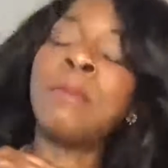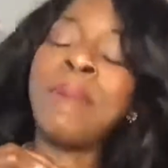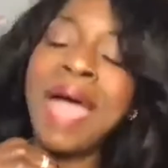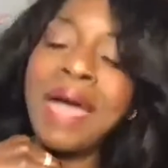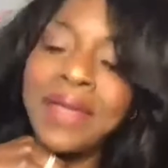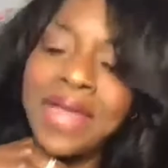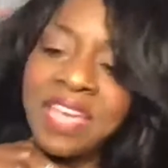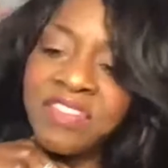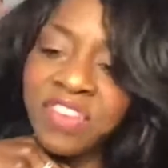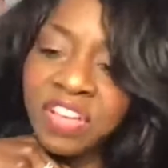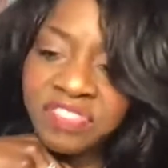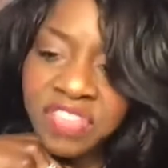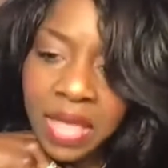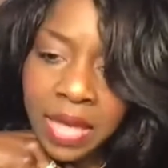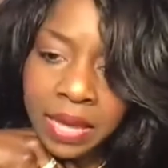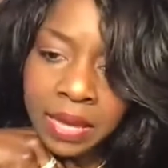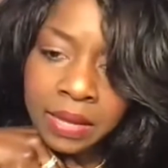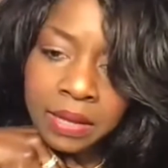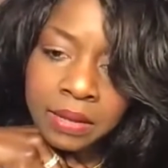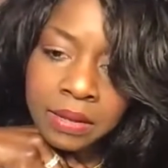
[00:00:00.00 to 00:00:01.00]
about
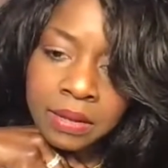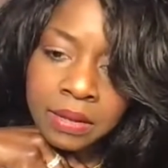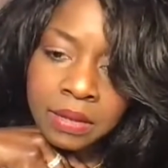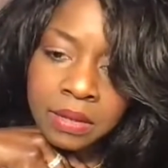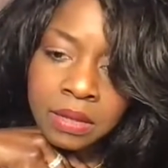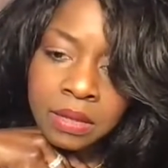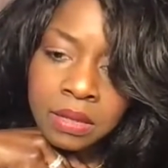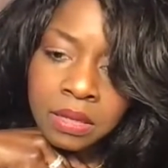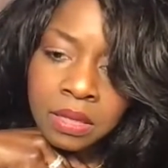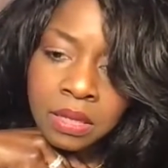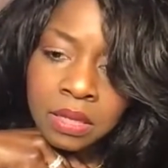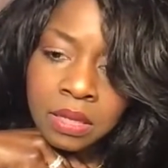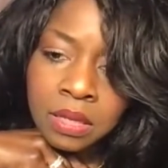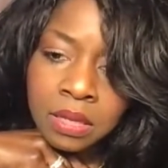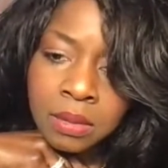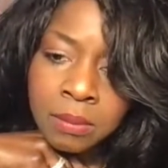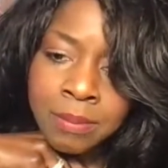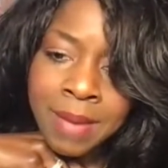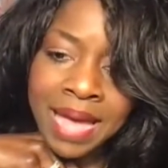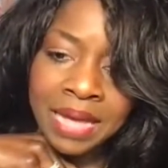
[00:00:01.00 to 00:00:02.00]
everything.
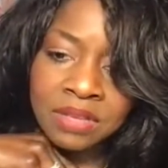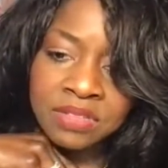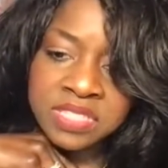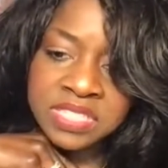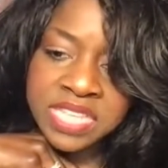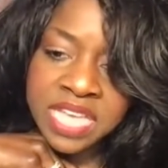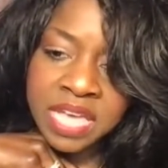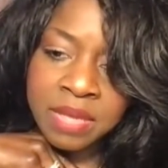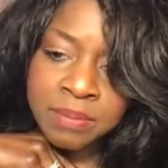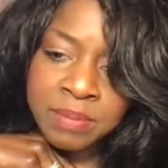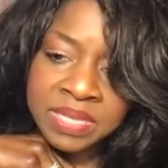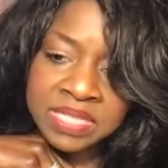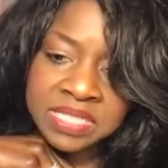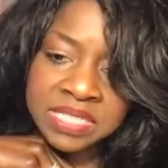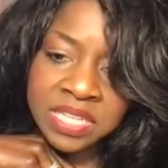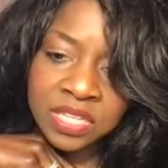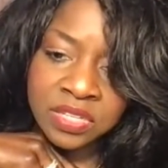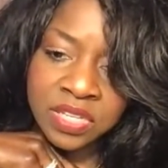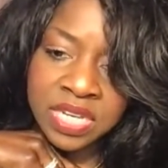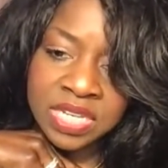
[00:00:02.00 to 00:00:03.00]
Michael said Miss
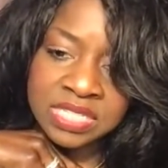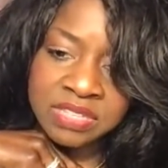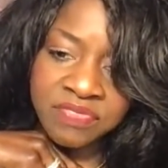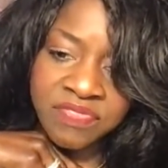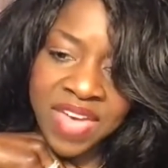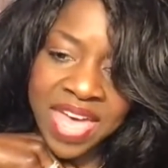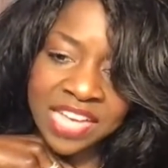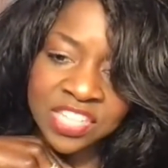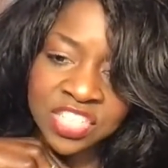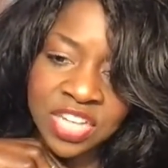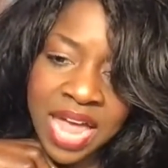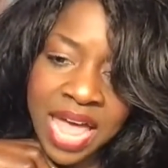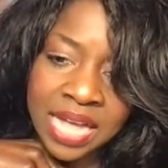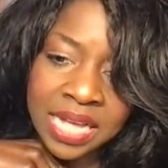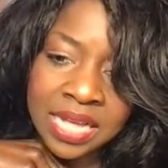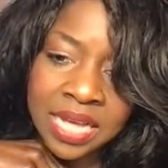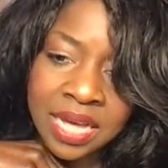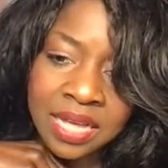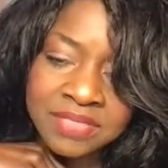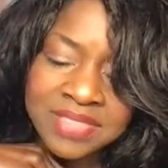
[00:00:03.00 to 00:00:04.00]
Dillard is a fashion
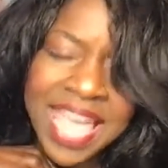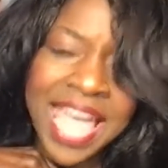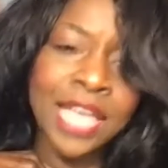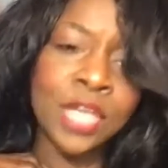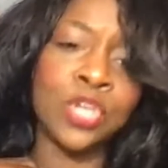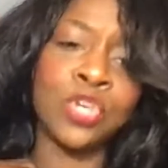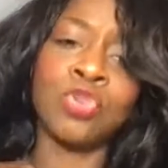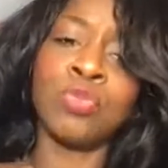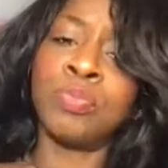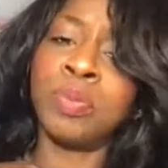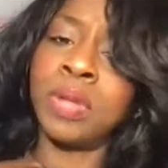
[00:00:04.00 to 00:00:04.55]
icon. Thank you,